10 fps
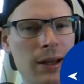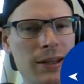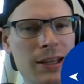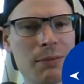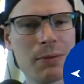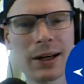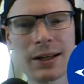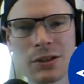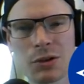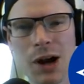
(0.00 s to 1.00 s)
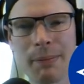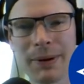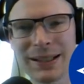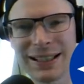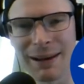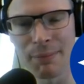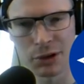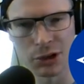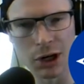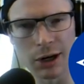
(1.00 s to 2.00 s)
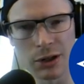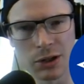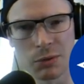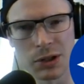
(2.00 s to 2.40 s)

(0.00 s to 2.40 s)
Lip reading: and the Americans drop a depth charge,